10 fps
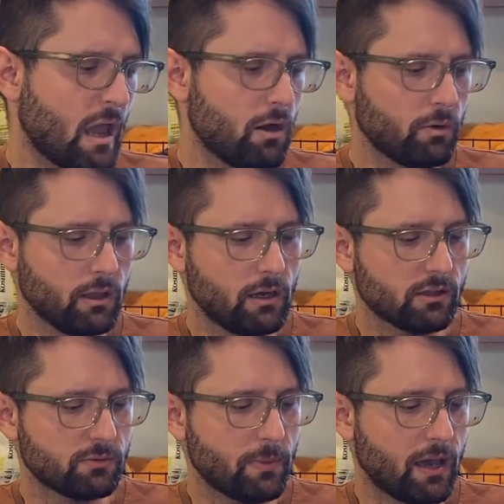It really
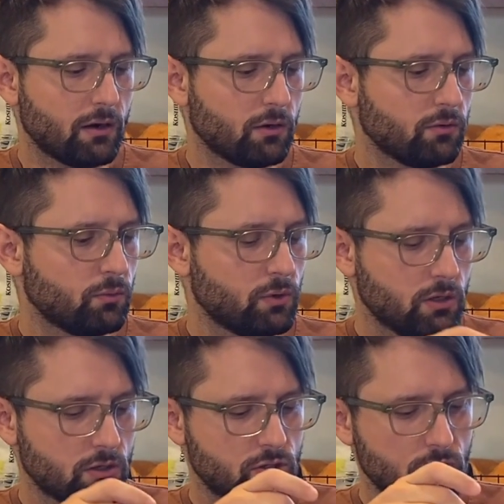doesn't matter what
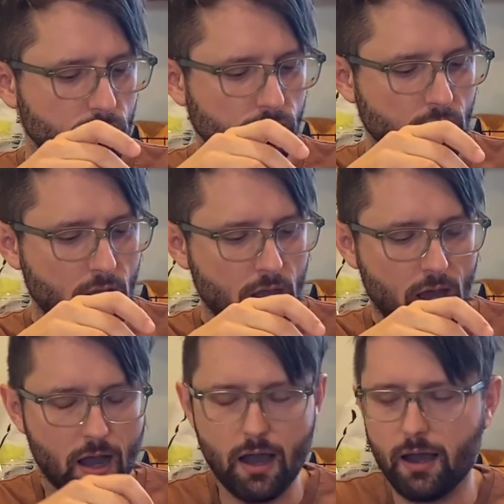you choose.
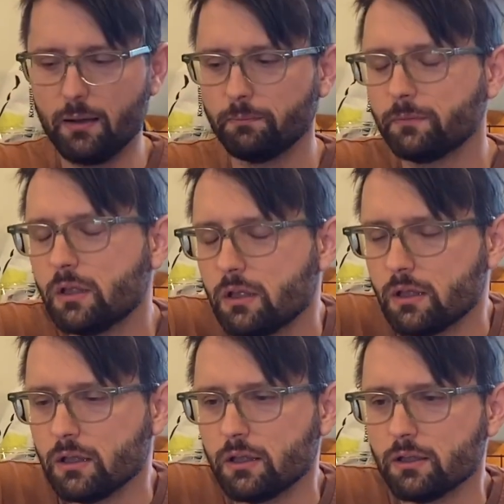So
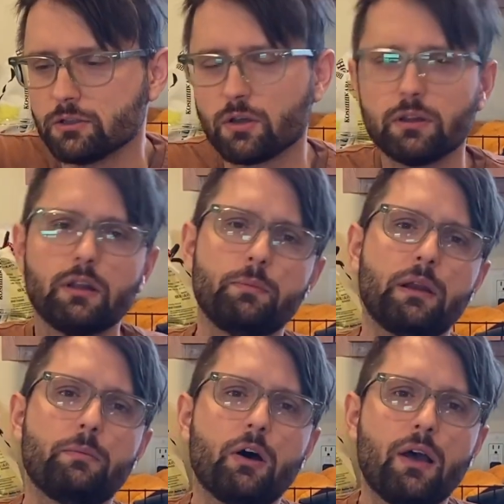a little
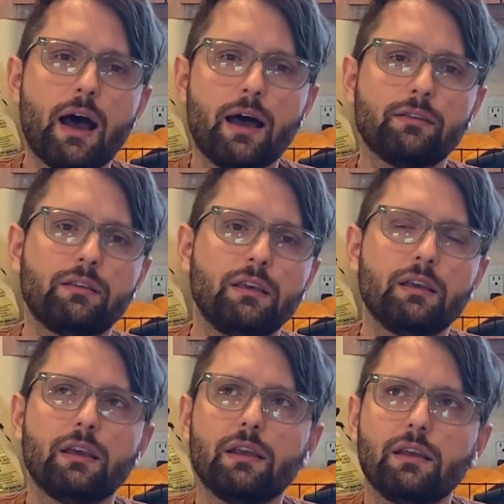bit about
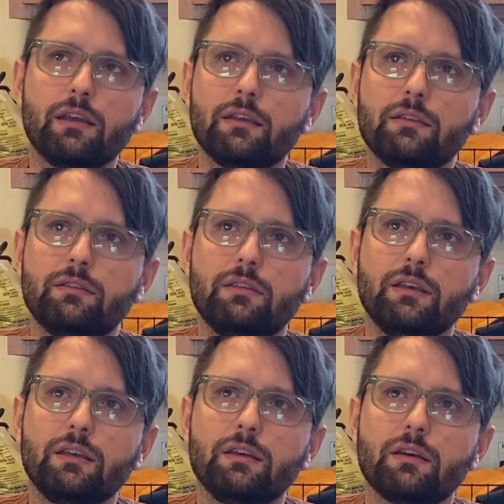Hosky. It is
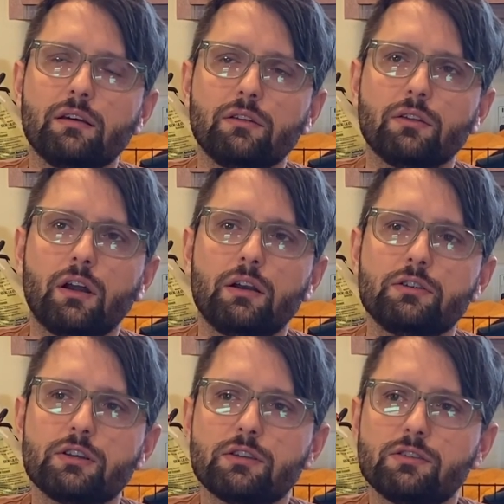the
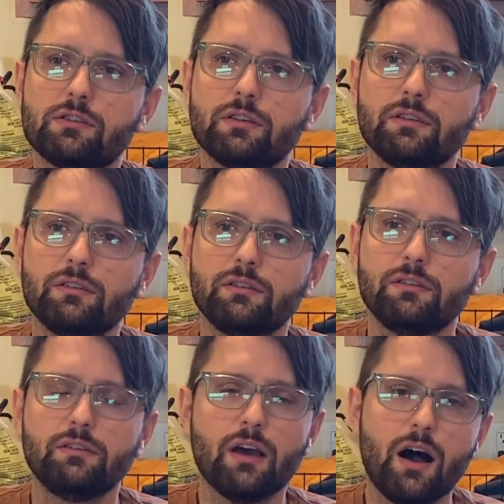largest
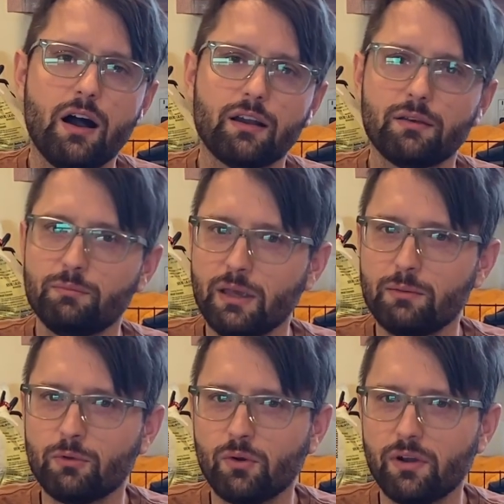dog
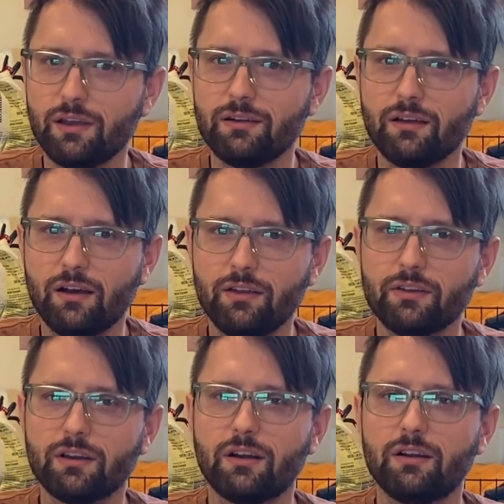meme coin on
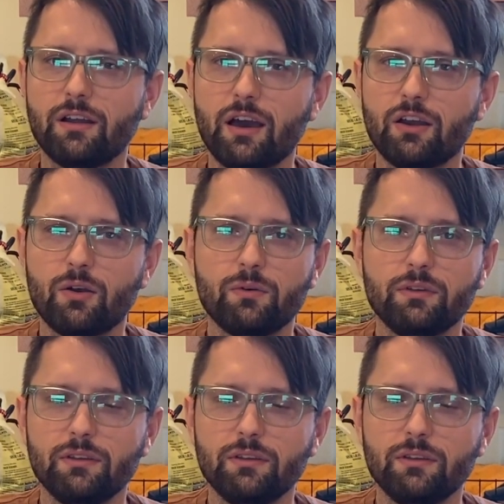the Cardano